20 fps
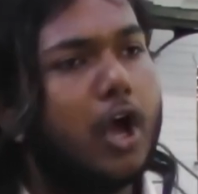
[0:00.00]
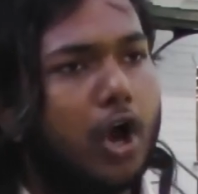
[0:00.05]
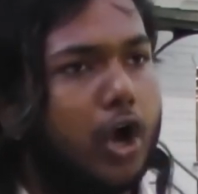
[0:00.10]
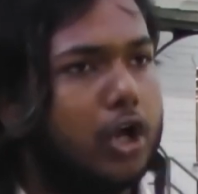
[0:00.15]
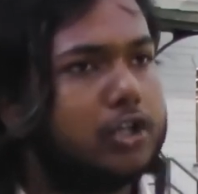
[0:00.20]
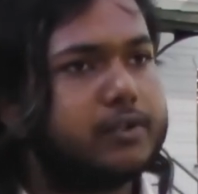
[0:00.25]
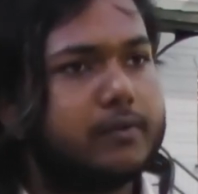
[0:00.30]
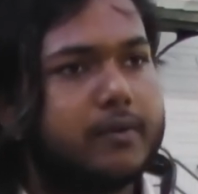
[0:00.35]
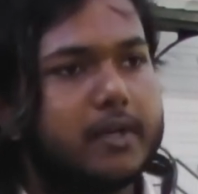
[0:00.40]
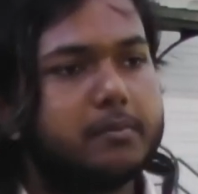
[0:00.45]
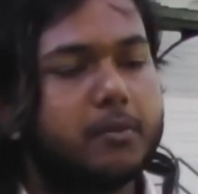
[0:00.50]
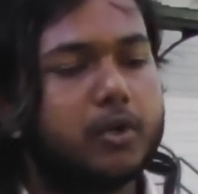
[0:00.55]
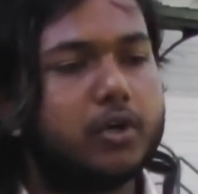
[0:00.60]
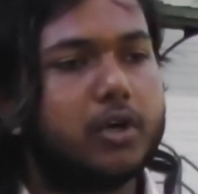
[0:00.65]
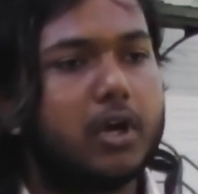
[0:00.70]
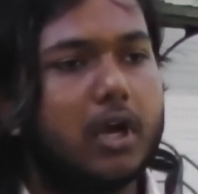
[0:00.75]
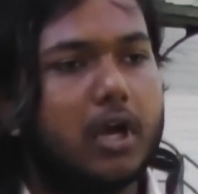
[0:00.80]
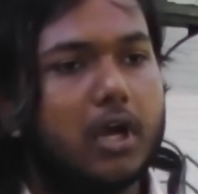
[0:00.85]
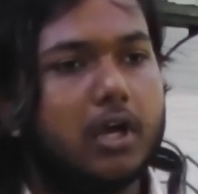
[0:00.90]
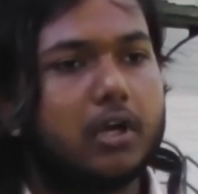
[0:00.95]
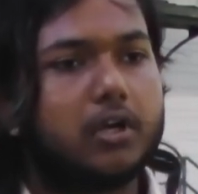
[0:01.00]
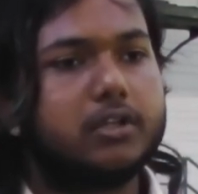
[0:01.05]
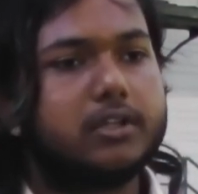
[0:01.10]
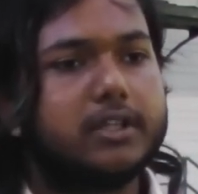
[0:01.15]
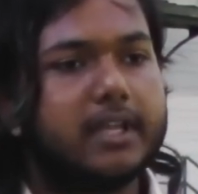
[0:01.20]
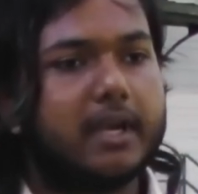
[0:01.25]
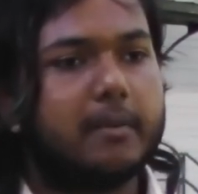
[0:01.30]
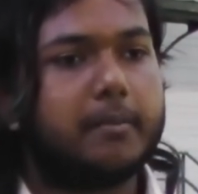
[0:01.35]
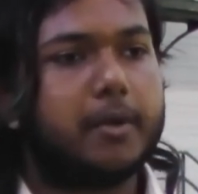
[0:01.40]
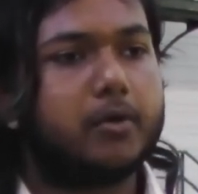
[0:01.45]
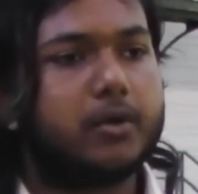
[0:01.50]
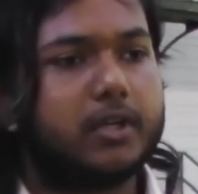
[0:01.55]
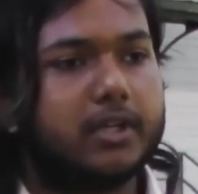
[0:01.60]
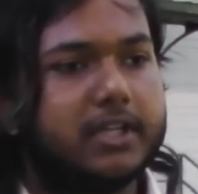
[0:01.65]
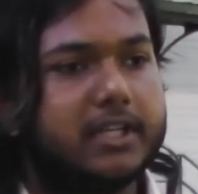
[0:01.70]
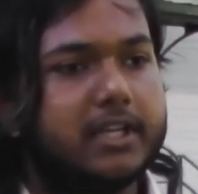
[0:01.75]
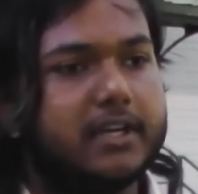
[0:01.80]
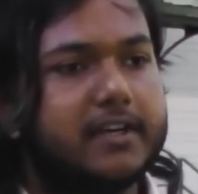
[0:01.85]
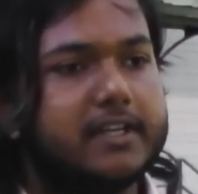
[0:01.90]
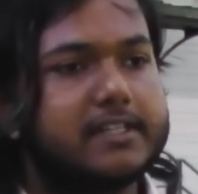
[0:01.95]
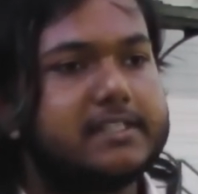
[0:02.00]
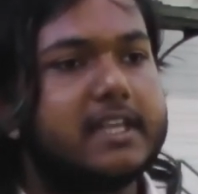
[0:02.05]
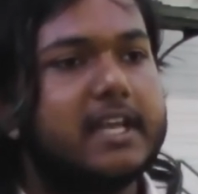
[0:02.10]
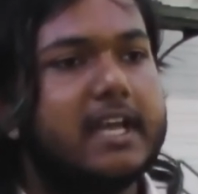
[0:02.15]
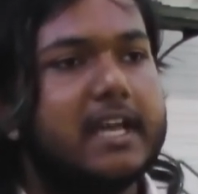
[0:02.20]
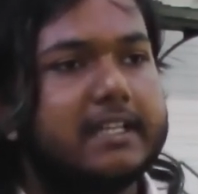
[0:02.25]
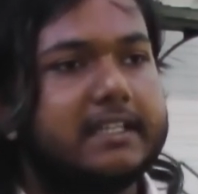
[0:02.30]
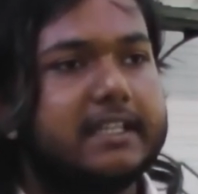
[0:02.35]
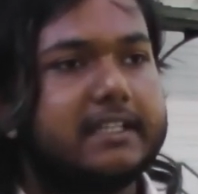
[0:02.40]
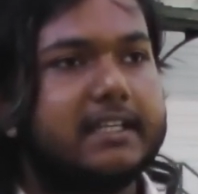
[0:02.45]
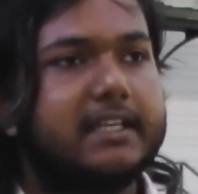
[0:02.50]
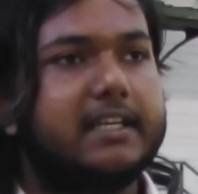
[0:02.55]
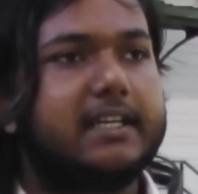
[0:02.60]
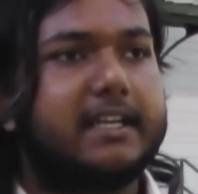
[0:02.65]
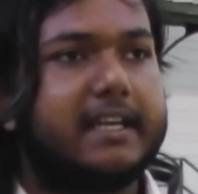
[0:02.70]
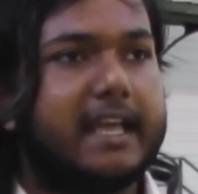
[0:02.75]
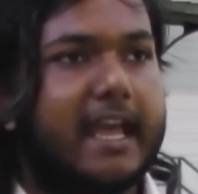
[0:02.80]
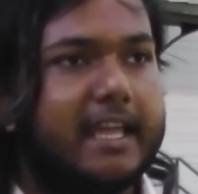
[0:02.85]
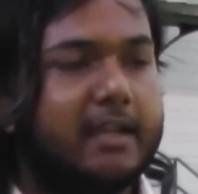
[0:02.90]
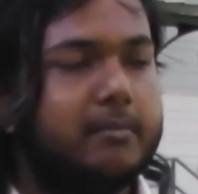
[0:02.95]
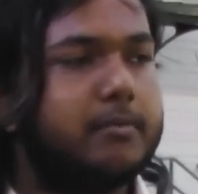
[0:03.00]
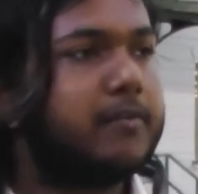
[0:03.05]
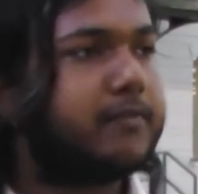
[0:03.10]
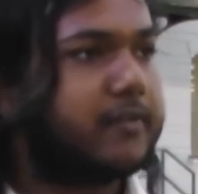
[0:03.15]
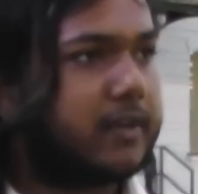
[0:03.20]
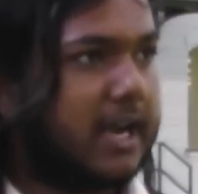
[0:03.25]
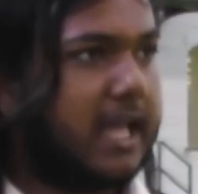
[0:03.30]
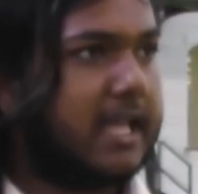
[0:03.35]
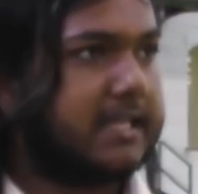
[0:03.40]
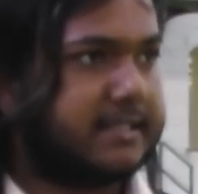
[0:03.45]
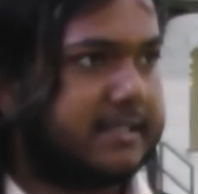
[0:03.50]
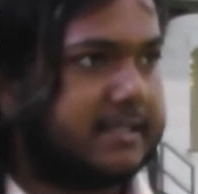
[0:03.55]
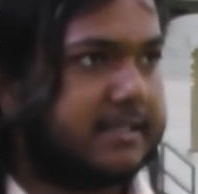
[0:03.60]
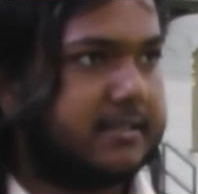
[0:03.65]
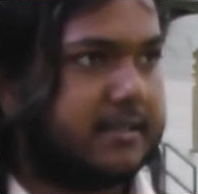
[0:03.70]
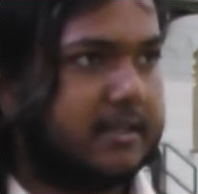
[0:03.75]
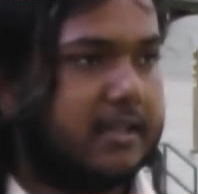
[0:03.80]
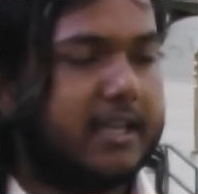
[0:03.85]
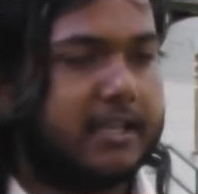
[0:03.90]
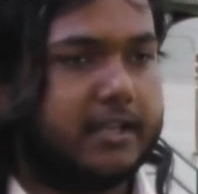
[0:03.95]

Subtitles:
Also, one more good thing about here is that the time of class,